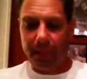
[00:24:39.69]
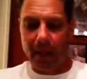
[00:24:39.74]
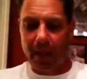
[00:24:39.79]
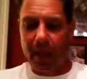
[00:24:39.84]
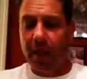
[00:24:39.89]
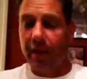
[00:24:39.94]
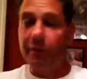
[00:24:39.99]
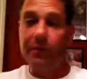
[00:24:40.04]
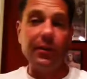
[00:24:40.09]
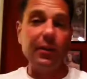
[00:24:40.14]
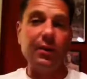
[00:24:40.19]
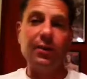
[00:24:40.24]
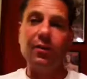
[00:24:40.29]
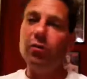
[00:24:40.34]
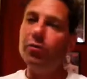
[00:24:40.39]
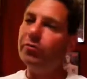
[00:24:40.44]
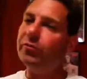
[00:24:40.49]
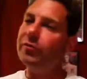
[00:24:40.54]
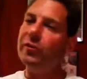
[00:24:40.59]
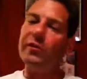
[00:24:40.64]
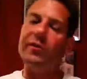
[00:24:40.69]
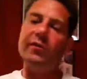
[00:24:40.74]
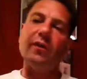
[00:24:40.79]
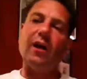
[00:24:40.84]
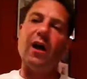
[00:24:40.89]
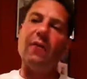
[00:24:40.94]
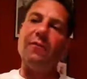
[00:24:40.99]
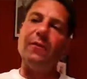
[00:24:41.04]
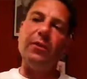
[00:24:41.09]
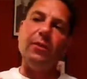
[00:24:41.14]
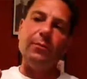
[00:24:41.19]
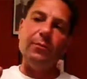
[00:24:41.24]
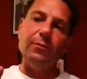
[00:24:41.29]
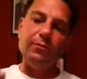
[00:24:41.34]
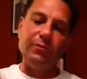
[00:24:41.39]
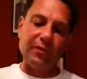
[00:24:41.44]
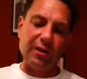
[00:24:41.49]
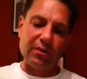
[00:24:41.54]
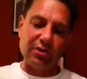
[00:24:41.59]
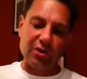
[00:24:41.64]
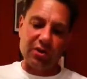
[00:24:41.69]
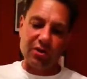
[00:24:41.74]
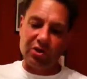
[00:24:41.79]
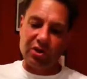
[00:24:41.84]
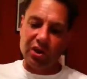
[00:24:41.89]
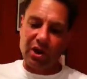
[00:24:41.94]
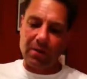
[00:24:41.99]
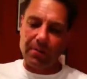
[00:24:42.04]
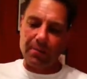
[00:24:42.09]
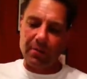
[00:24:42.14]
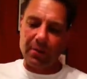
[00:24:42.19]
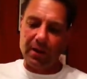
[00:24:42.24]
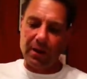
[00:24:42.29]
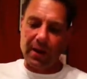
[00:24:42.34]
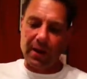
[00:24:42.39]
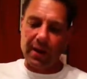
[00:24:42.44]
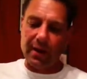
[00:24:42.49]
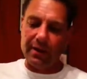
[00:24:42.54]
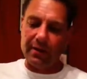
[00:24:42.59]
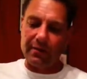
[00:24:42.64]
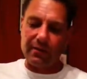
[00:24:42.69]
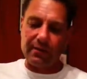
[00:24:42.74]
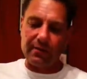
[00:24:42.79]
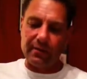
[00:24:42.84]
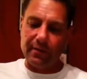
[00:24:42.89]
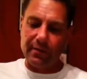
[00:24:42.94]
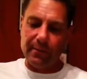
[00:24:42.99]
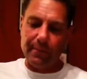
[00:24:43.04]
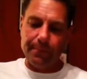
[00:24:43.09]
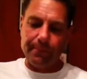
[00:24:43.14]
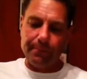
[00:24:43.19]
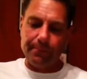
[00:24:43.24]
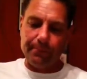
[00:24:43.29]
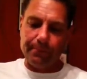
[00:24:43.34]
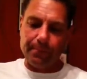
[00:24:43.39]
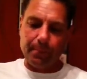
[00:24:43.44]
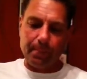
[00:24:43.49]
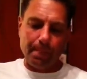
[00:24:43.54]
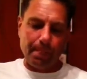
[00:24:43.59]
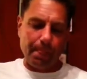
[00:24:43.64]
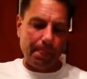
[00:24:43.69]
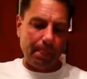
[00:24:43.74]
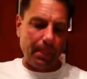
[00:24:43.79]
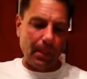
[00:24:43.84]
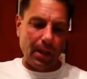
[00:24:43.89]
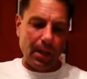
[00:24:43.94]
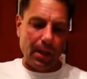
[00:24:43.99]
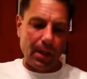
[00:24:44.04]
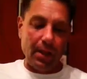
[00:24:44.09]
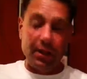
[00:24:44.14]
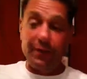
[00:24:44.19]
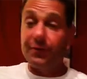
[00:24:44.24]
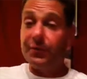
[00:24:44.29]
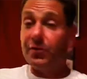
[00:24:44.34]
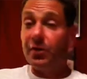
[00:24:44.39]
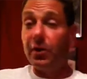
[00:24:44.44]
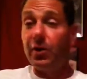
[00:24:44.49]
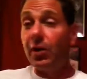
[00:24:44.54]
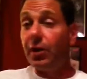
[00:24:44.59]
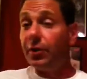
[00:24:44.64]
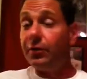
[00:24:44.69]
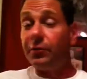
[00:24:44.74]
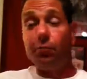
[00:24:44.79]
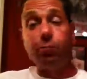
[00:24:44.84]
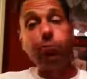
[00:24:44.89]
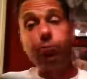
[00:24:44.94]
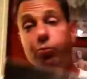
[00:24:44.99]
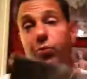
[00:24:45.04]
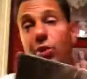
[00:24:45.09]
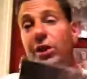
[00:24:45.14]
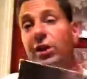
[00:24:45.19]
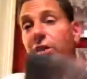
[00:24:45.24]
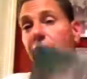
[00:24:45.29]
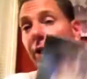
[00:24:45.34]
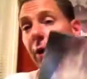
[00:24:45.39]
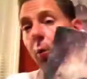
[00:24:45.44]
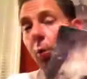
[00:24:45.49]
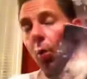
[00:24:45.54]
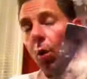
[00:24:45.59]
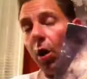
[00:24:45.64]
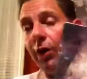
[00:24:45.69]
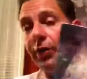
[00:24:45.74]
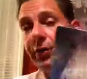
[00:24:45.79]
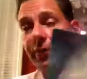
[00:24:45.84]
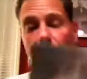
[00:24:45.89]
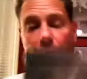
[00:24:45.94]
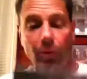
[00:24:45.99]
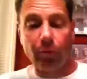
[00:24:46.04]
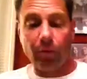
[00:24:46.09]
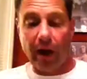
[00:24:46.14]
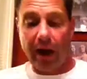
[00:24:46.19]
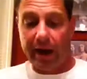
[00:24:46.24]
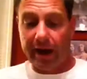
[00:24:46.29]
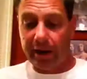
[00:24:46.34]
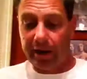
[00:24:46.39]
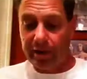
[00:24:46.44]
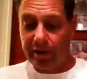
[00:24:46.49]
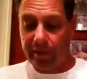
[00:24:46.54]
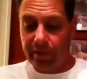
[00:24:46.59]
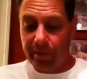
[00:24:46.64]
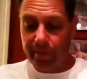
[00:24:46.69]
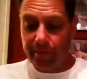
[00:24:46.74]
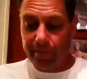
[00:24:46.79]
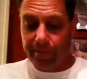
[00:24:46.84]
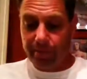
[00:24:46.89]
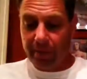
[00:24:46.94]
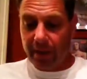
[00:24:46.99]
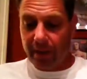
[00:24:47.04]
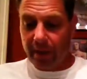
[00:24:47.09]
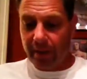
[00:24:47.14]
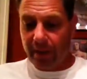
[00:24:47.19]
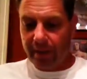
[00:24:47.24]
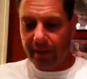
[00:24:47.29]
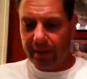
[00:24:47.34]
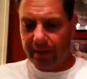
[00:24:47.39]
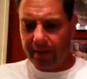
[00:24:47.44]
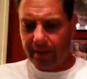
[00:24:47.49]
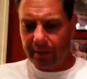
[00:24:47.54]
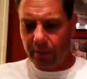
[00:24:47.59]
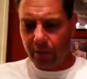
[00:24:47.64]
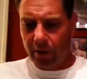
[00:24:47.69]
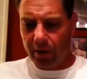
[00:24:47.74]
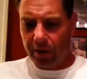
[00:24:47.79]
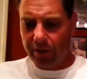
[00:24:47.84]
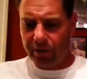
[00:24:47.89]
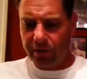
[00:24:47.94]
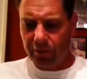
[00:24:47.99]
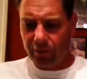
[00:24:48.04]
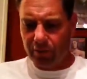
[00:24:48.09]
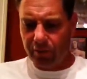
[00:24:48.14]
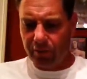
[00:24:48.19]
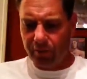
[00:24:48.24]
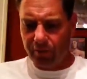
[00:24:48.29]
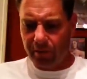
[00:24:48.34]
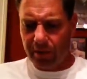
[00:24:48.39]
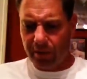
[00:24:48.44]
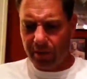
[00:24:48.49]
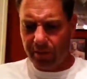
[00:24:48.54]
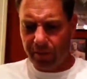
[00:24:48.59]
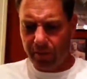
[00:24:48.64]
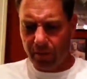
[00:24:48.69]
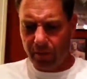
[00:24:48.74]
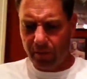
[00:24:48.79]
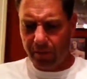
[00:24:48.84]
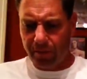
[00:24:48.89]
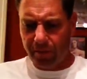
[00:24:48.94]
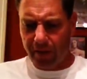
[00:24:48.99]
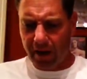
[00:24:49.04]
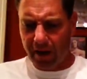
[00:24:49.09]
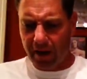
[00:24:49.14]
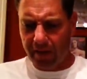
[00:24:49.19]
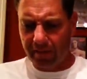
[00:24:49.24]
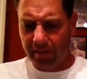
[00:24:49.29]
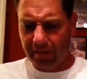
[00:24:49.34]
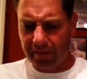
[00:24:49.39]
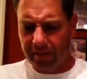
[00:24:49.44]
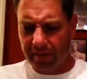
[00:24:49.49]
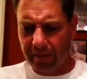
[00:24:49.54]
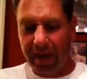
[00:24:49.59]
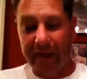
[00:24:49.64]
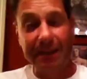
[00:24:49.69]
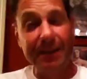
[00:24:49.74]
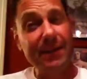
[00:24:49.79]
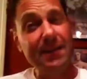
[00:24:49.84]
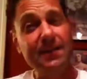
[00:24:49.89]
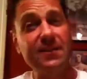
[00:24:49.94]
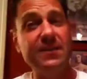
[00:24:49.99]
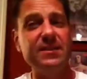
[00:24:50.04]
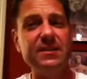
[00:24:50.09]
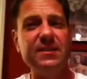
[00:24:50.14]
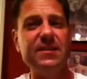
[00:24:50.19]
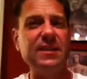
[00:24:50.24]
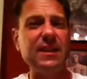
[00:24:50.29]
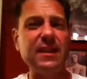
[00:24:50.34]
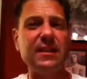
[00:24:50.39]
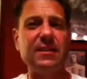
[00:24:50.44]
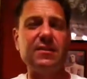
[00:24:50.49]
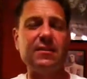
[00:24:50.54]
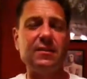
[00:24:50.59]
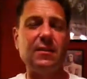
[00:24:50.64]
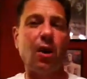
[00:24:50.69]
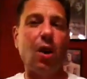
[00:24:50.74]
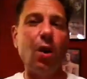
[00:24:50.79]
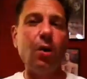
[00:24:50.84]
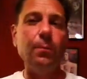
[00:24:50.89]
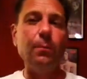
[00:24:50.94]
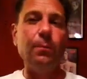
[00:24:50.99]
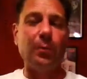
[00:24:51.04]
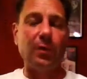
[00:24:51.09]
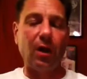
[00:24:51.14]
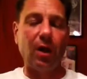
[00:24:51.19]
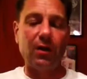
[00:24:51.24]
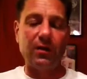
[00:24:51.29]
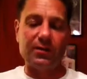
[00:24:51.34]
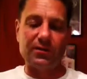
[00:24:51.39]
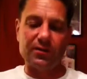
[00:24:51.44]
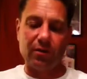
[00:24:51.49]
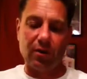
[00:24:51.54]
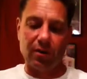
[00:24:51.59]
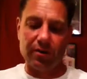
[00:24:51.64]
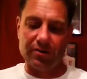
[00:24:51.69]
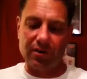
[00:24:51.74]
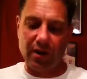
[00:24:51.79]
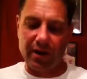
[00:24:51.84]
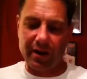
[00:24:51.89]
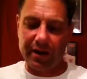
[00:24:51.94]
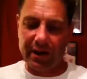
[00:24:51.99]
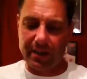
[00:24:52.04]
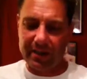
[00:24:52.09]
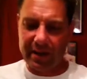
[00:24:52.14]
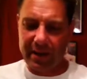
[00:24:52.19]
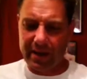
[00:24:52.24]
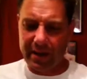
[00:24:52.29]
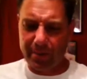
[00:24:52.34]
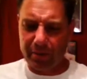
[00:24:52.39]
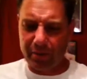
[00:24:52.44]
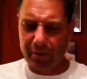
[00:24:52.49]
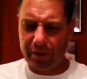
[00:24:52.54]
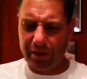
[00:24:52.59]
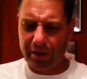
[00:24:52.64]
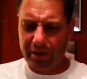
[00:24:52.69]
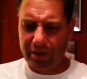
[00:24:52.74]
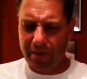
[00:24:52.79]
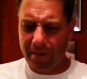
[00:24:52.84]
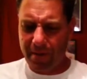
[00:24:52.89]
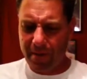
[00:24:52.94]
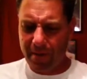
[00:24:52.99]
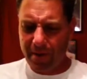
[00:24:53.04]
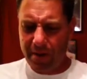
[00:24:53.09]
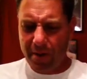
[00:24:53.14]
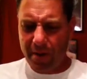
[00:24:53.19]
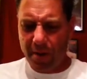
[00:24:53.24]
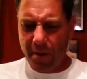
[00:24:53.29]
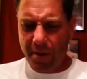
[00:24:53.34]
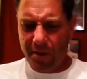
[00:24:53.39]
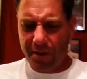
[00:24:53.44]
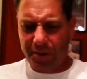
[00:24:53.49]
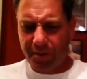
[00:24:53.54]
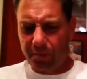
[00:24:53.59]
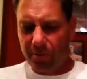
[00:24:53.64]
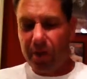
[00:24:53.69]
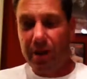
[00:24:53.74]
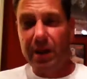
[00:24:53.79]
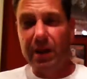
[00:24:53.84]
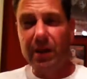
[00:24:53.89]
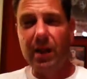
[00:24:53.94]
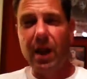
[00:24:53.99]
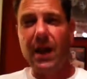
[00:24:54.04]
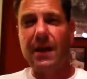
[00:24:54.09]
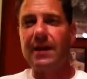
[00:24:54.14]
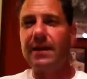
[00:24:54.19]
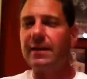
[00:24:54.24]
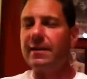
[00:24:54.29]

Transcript: And the acoustic stuff and the musicianship and it's just, it's really a wonderful record. I think there's one, two, three, four, five I think it's six unplugged songs on here, but then they put in three like